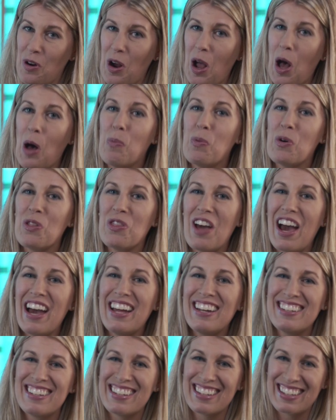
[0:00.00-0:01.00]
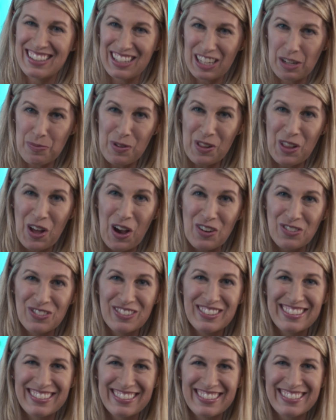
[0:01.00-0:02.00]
For help with that, click below.